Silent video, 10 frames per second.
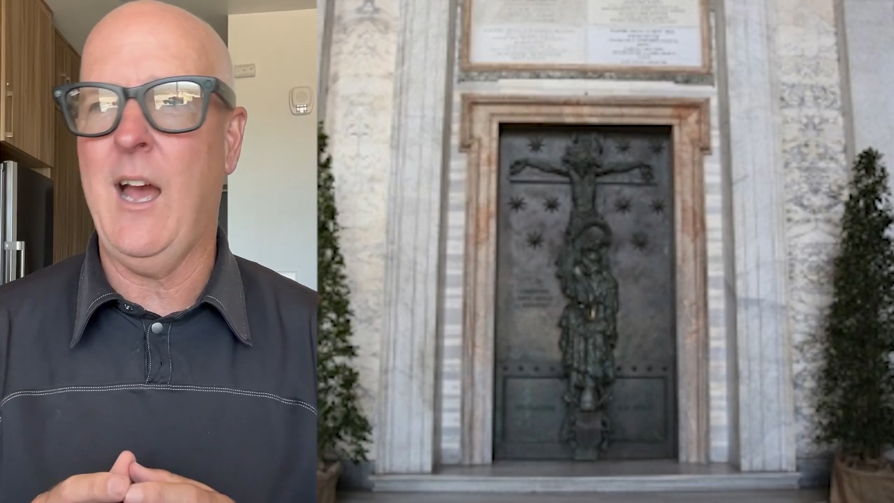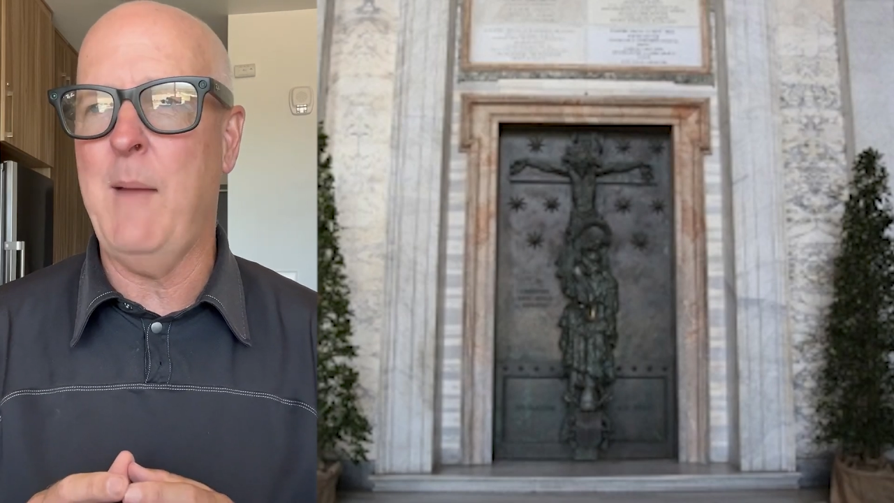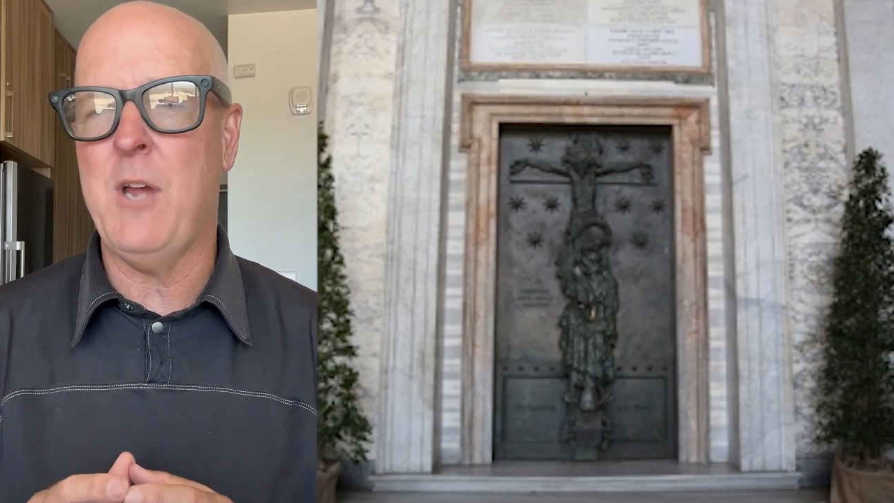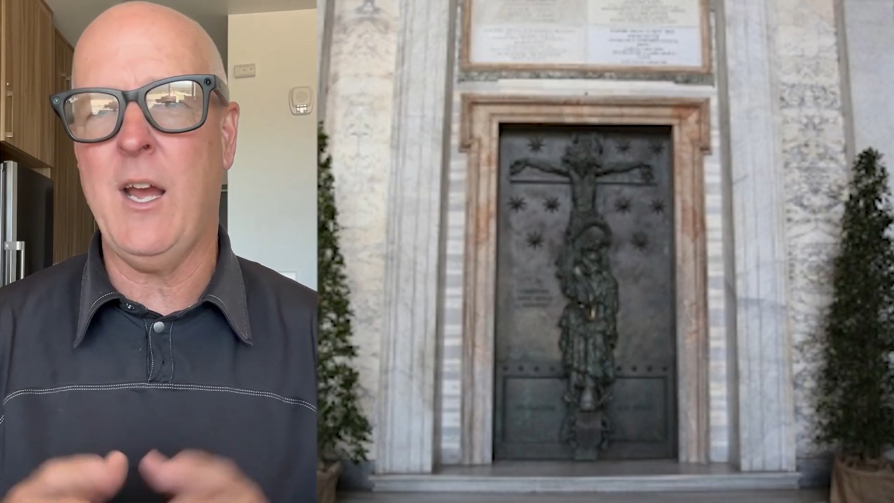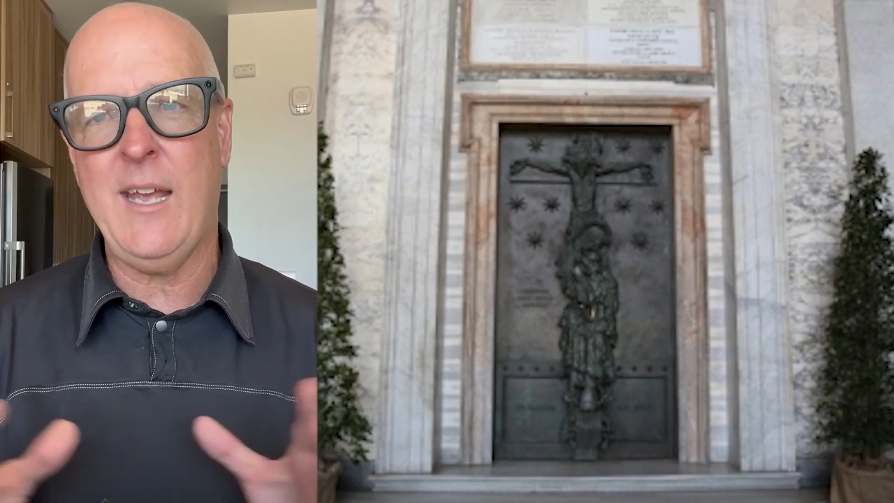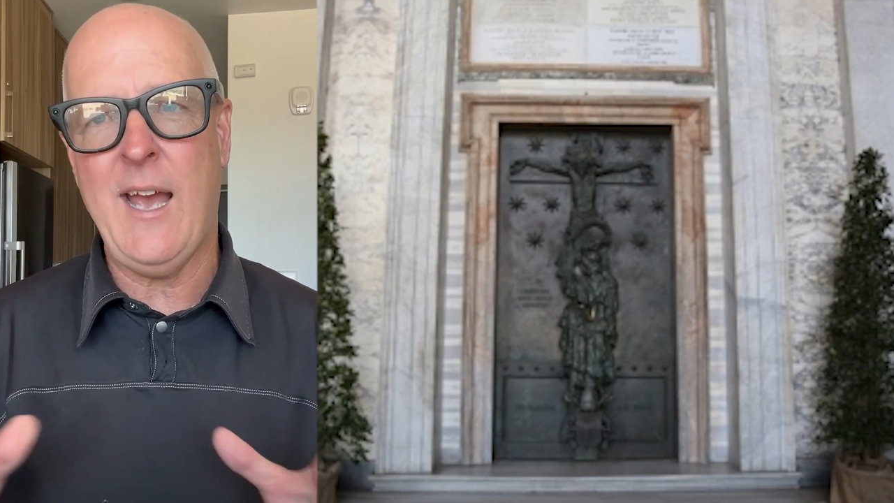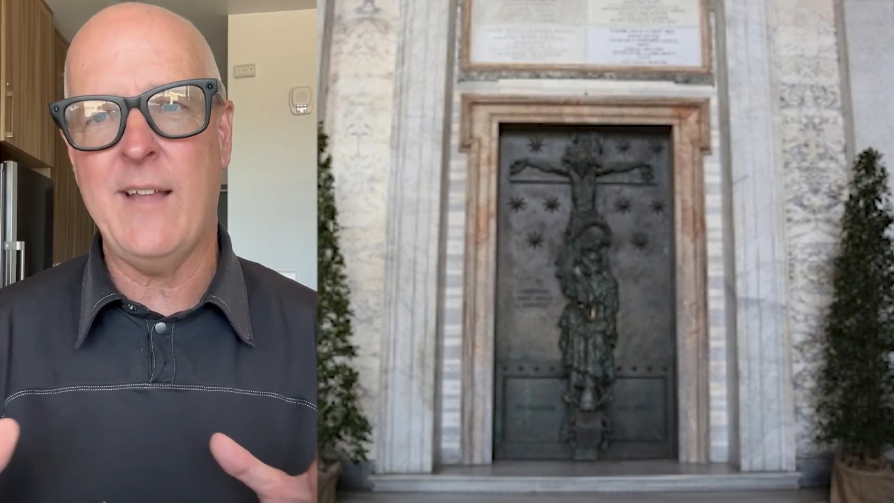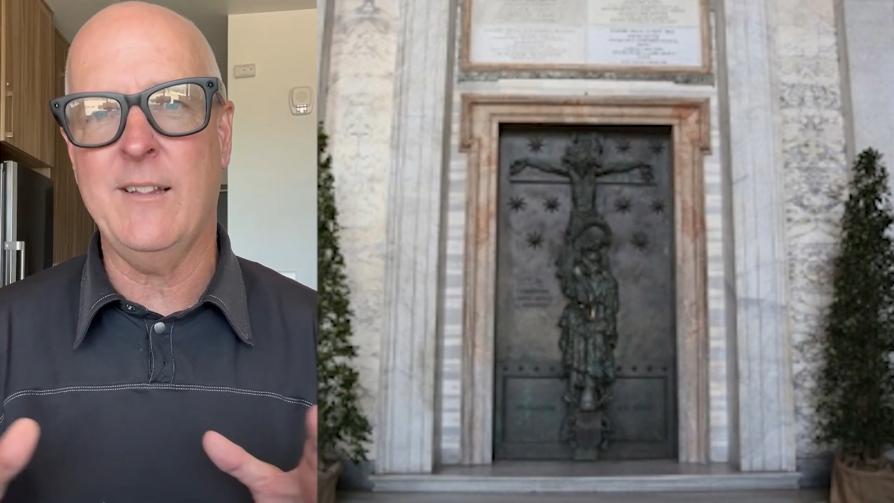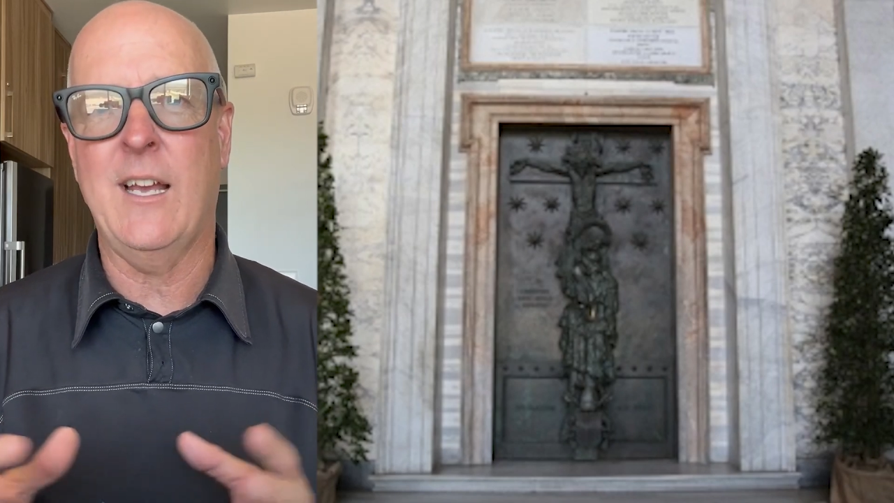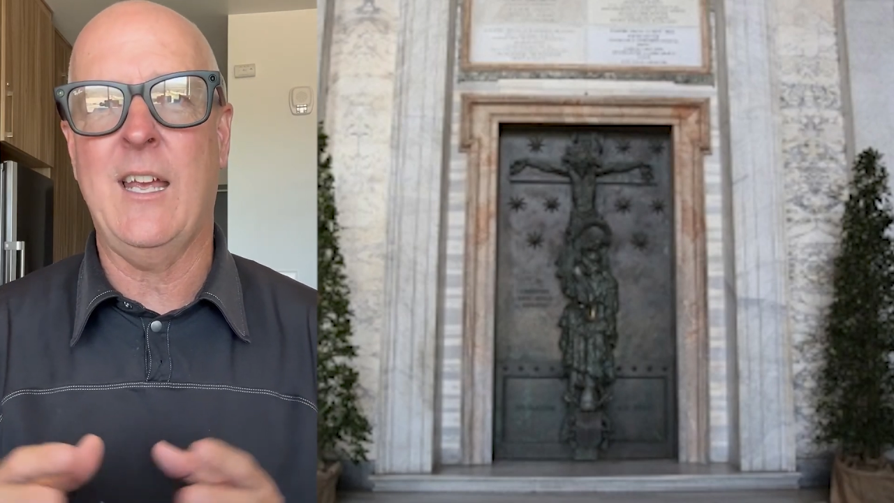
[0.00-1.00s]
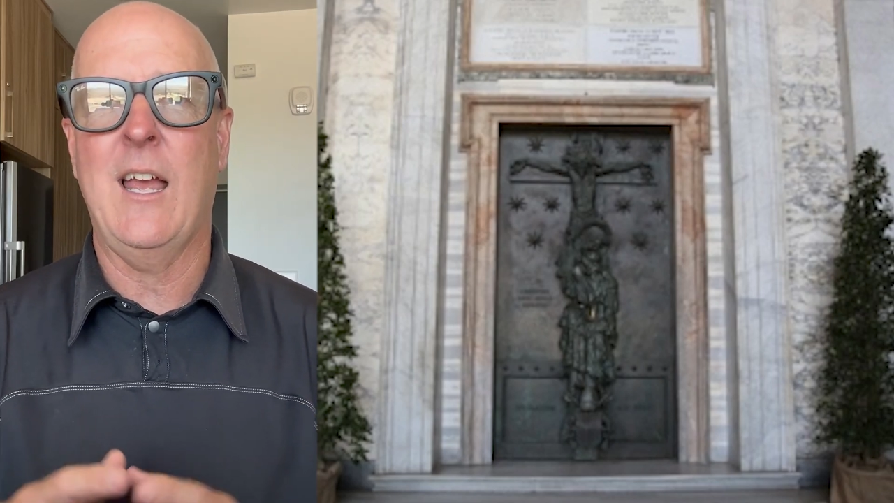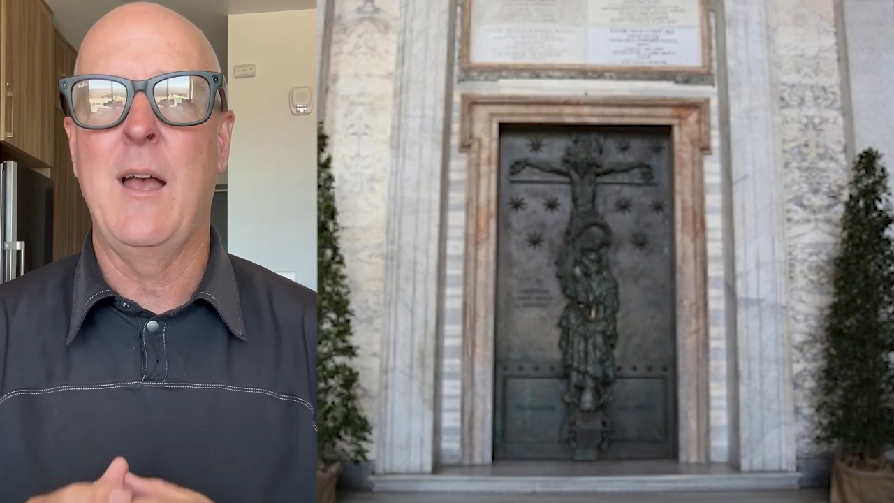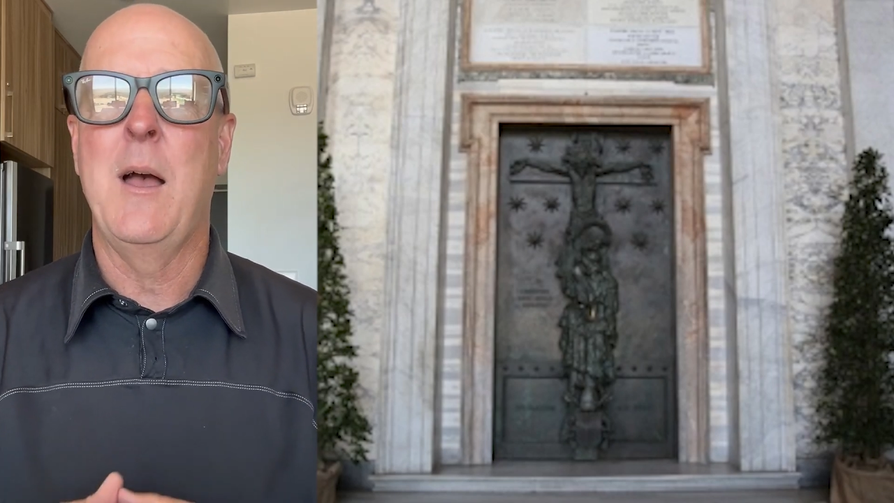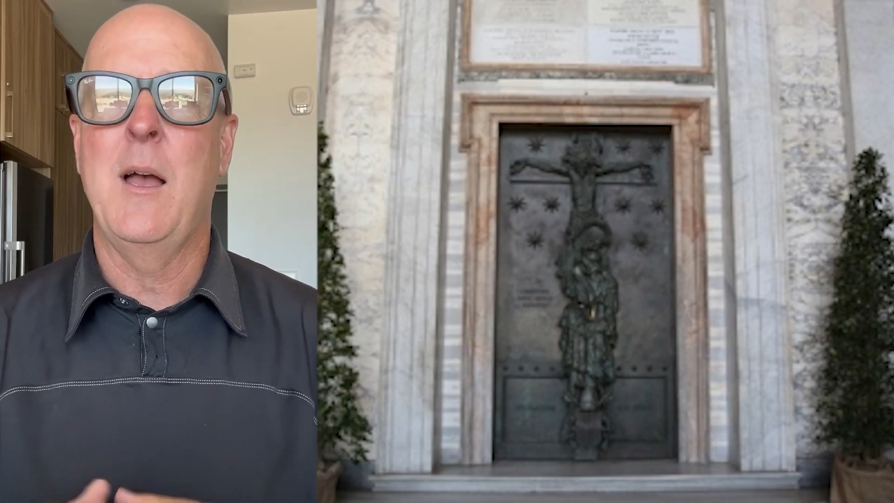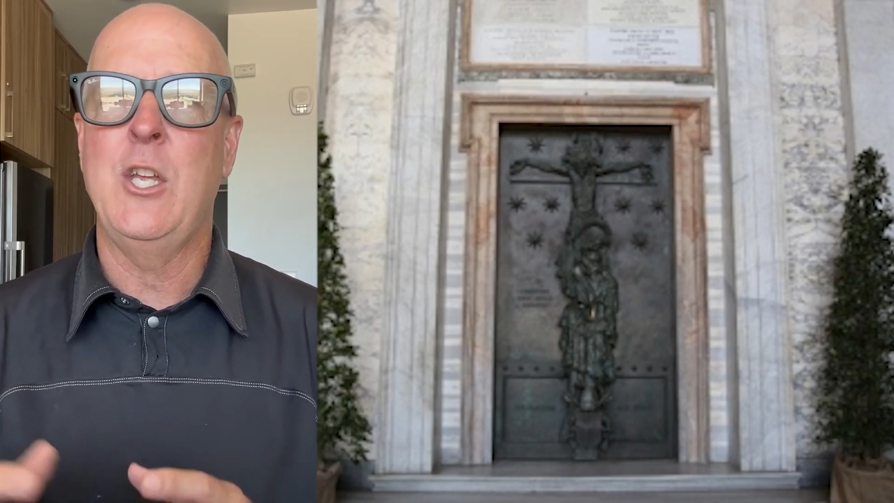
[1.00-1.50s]
I'm not Catholic,
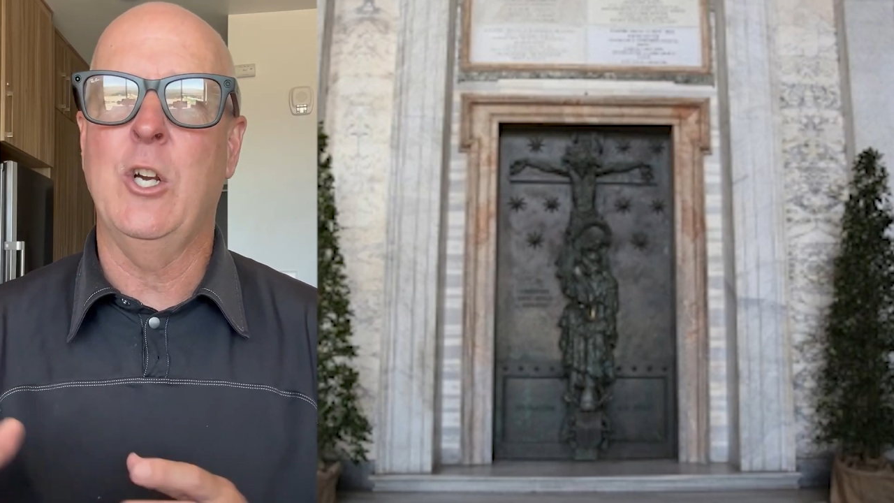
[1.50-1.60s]
you're